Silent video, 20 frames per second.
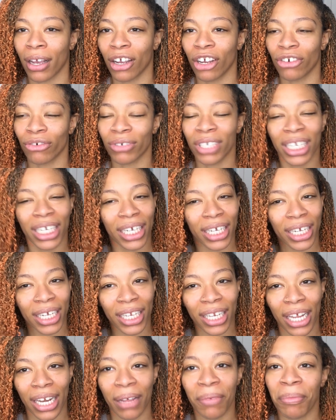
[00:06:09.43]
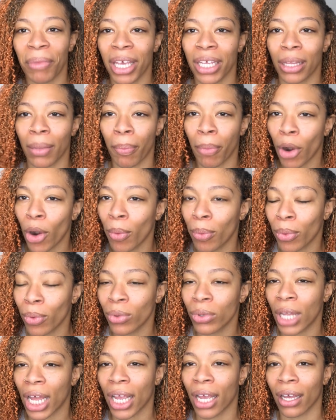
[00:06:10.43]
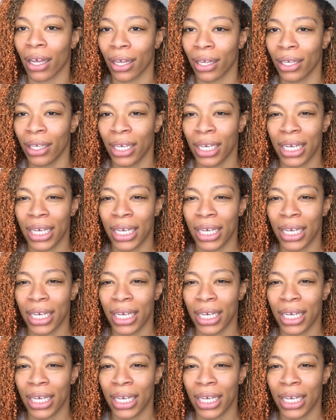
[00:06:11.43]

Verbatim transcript: green, and it made the purple like a